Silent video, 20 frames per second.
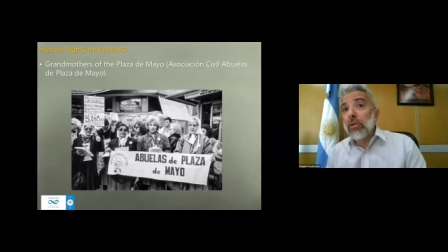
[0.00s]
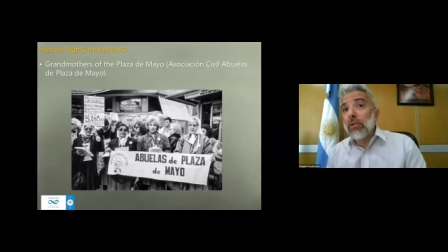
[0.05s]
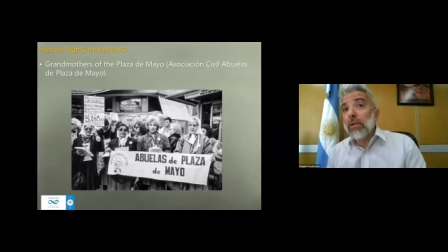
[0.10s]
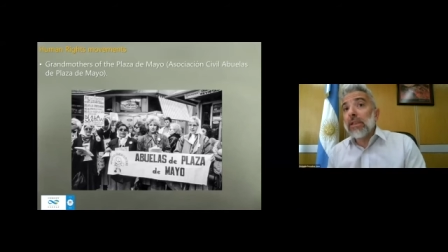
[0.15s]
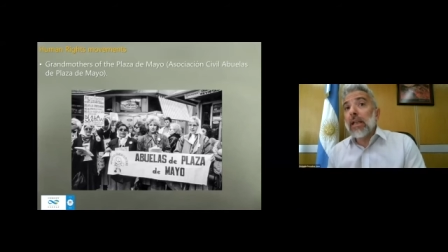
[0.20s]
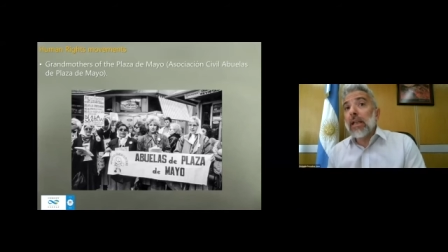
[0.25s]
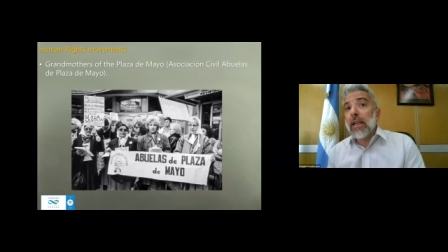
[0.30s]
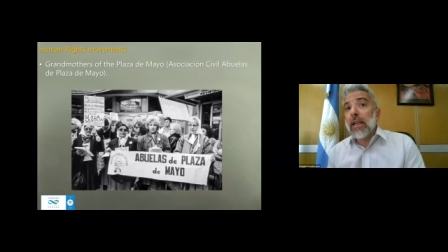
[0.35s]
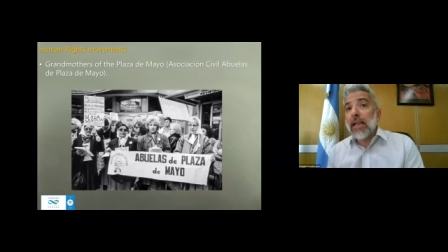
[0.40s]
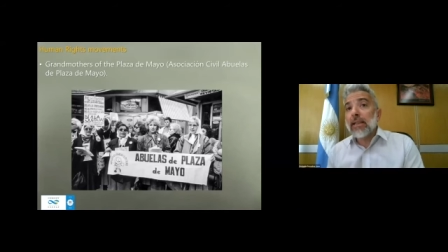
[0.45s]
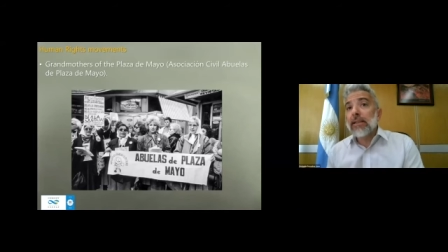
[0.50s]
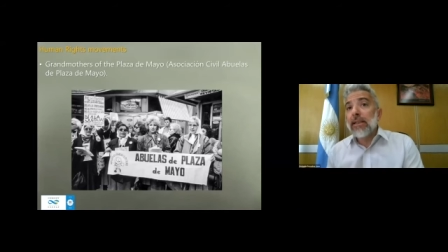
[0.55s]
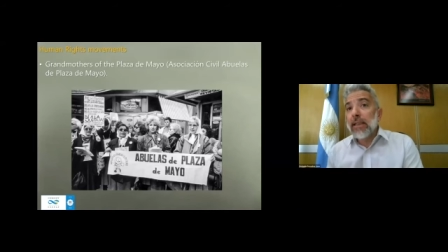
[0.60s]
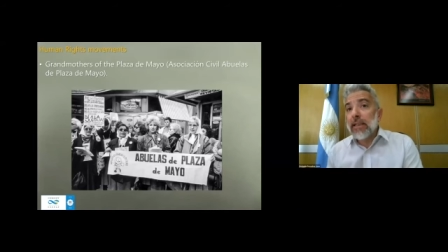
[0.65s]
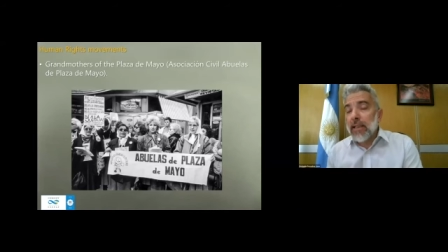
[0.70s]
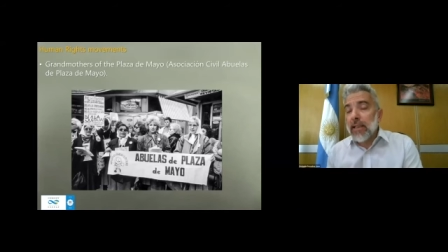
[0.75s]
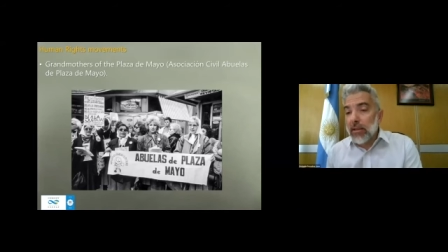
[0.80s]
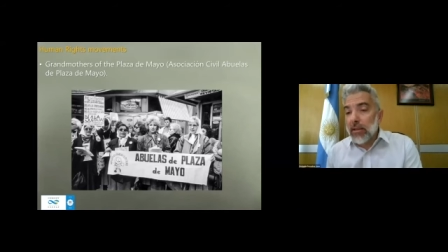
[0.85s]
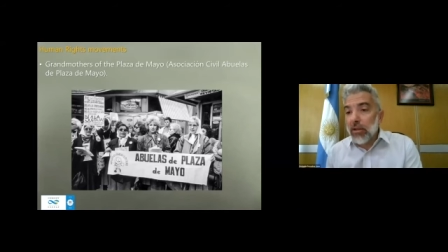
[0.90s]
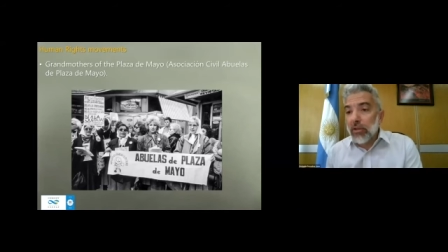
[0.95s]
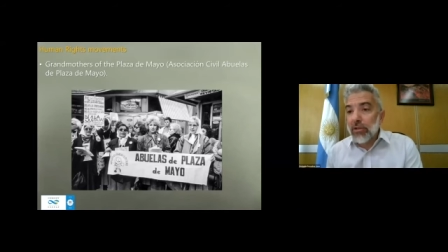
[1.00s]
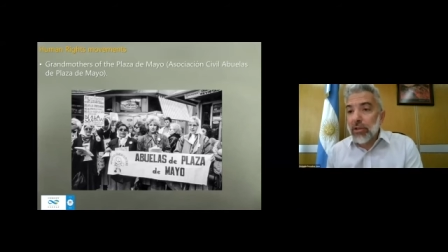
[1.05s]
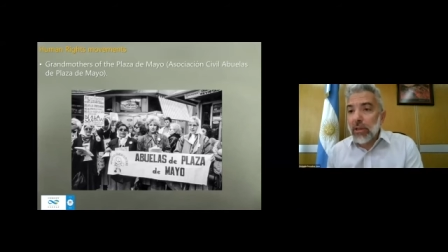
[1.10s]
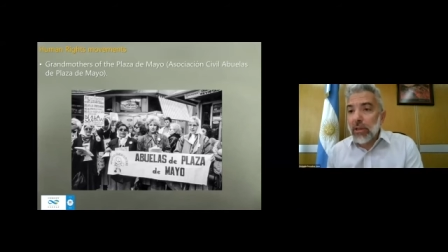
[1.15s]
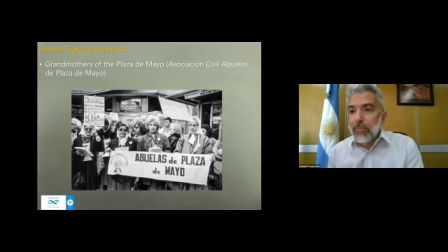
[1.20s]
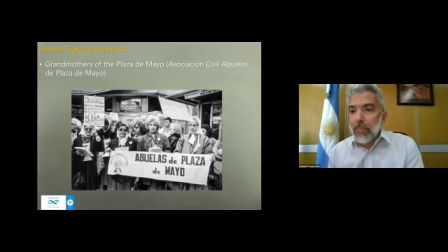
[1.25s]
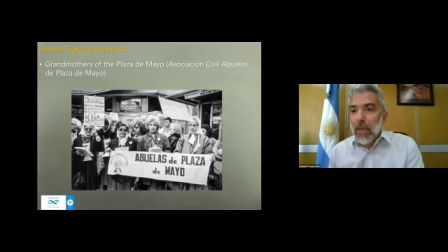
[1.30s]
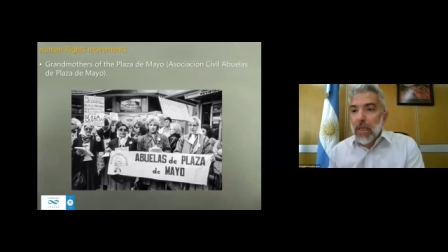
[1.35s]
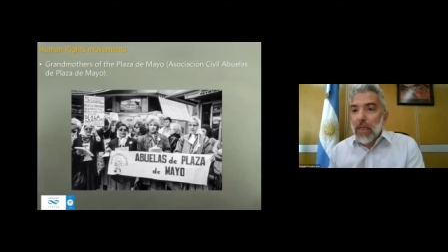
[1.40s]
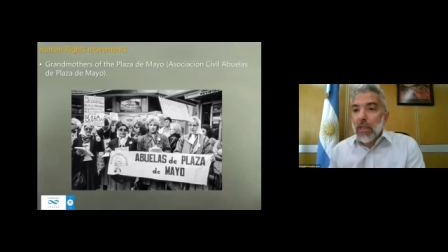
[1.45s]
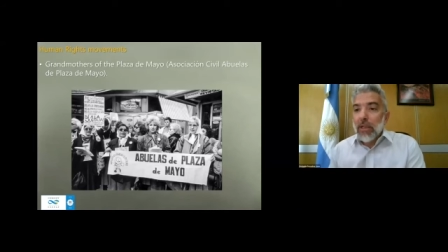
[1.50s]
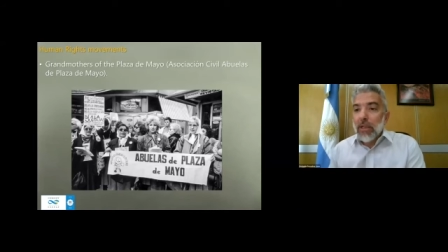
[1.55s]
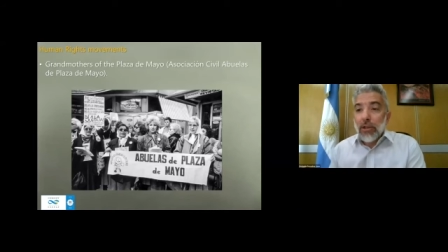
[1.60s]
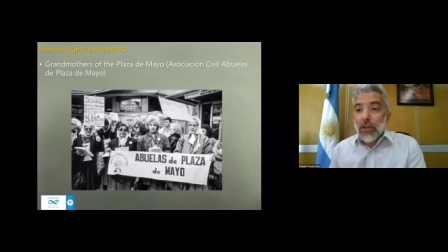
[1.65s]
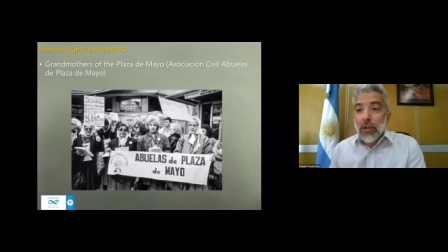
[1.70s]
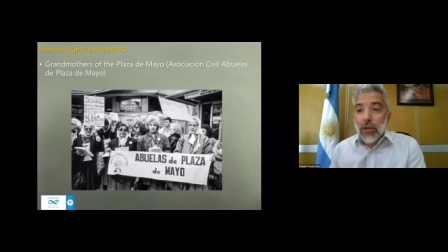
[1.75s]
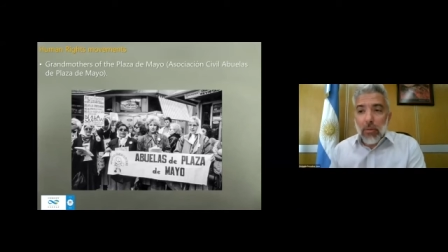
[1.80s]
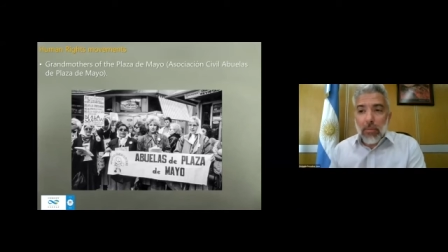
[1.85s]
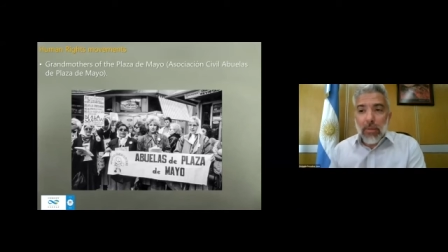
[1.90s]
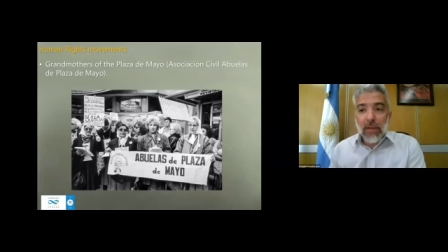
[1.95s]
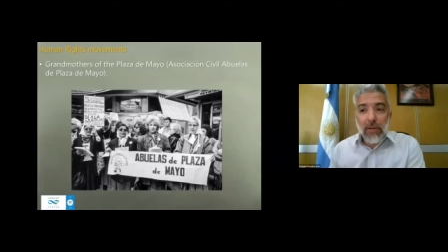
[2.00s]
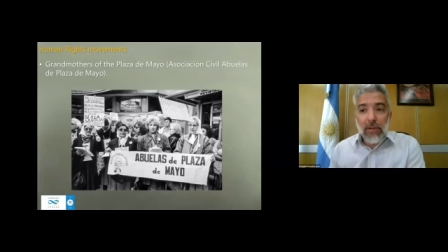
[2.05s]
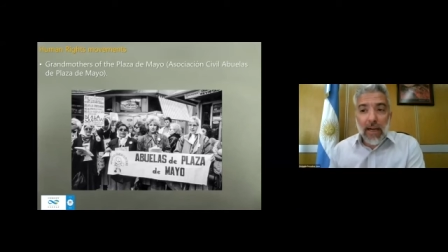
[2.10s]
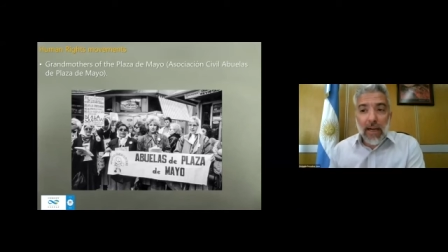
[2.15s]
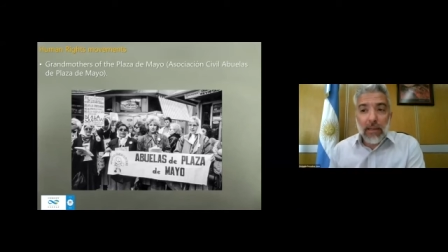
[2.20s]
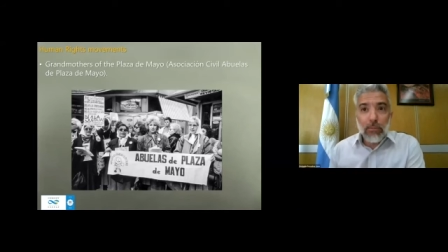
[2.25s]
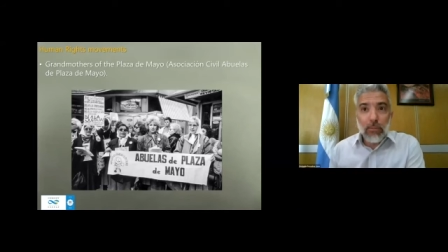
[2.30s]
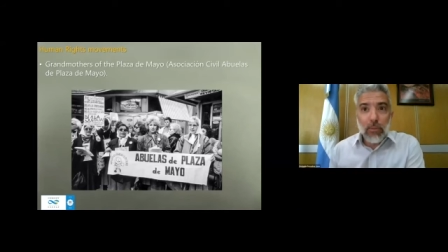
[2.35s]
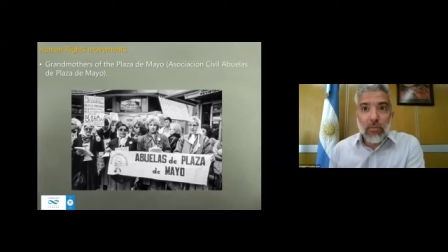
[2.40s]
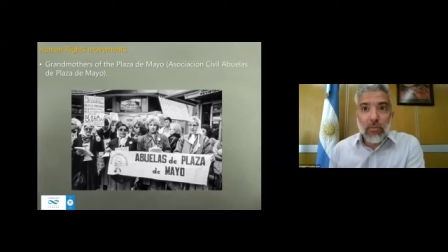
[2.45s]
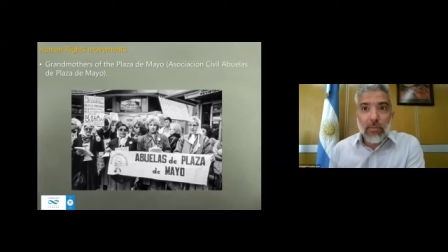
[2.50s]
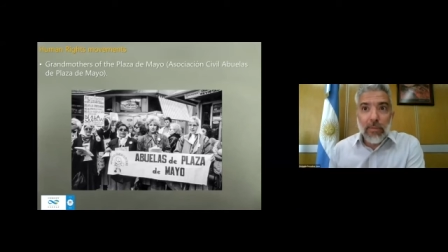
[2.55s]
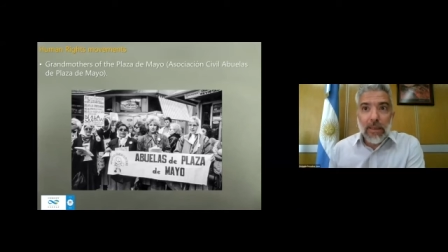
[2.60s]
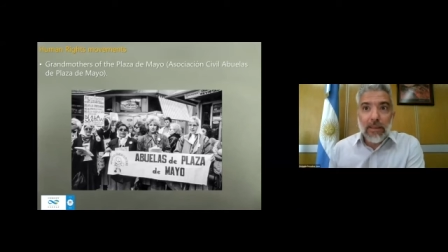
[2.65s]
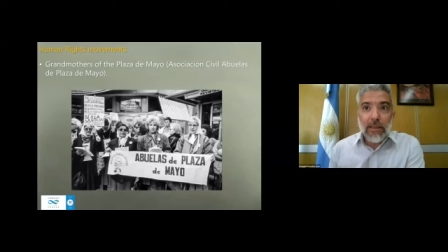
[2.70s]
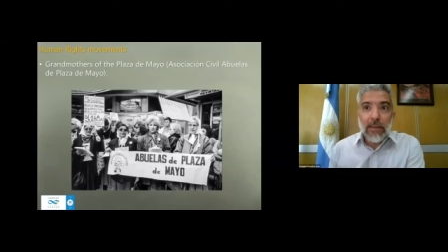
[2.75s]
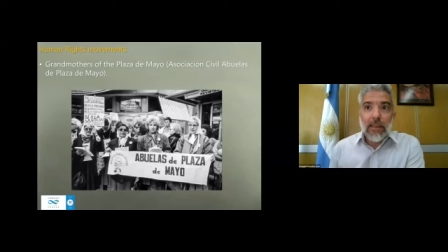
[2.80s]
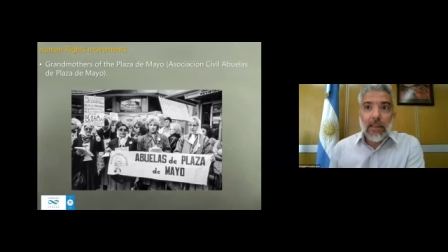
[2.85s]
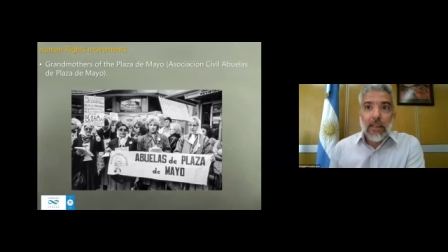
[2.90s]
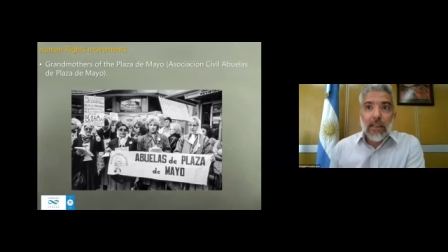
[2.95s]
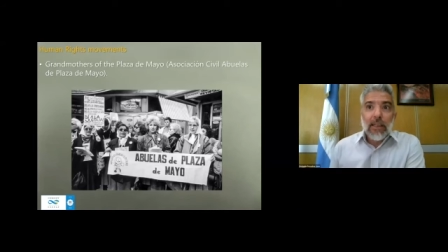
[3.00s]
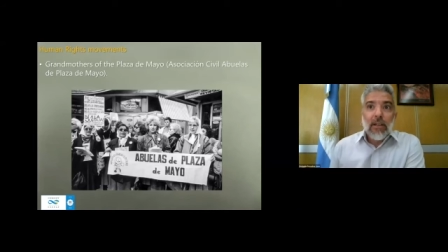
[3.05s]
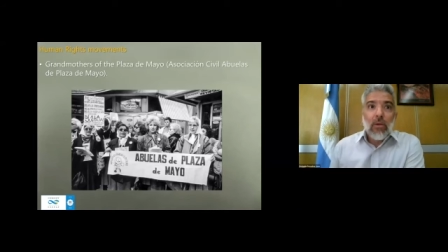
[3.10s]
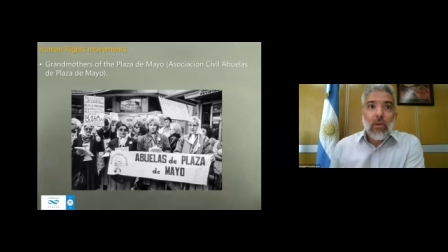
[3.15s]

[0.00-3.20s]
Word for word: during the last dictatorship, human rights movements